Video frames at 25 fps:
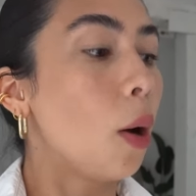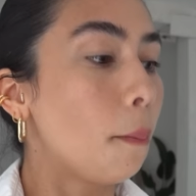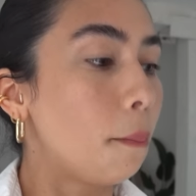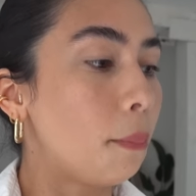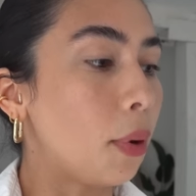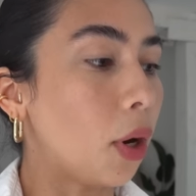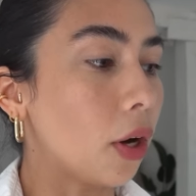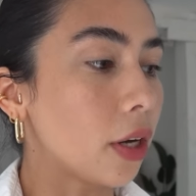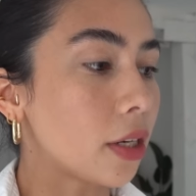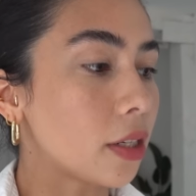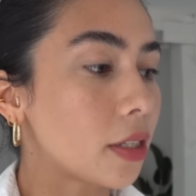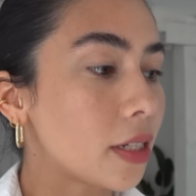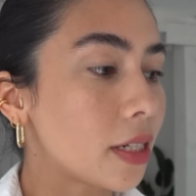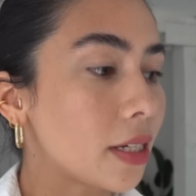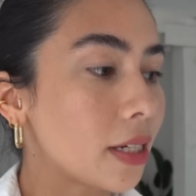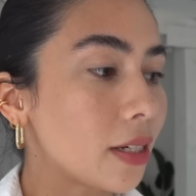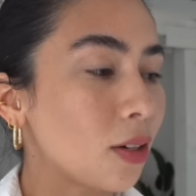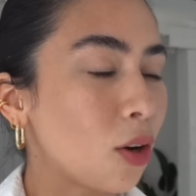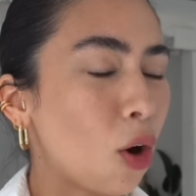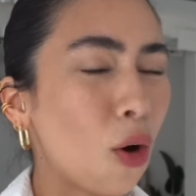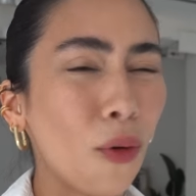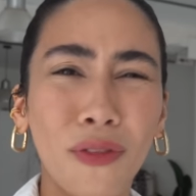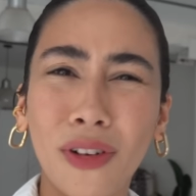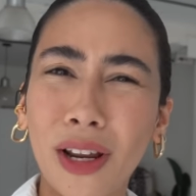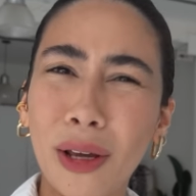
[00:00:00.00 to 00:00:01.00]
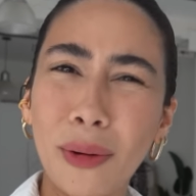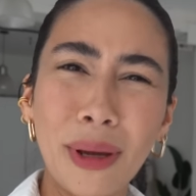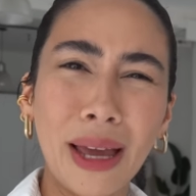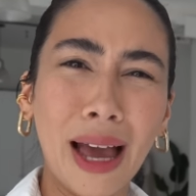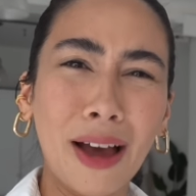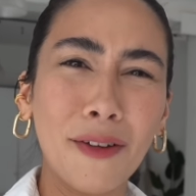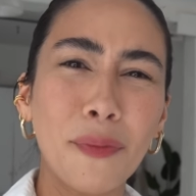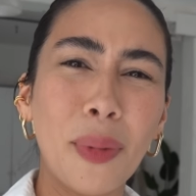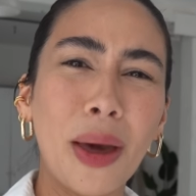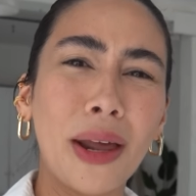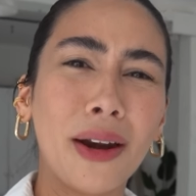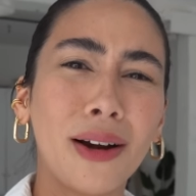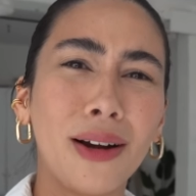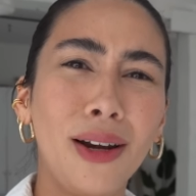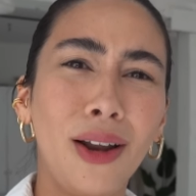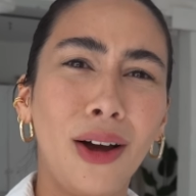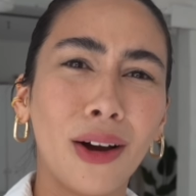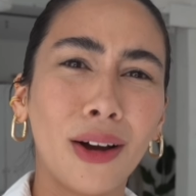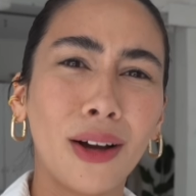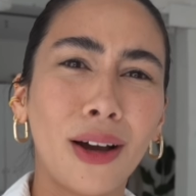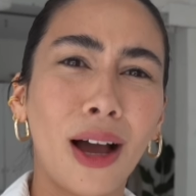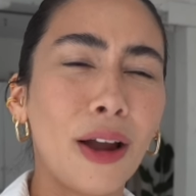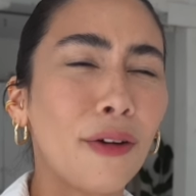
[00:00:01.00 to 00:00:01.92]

But hopefully we have better luck.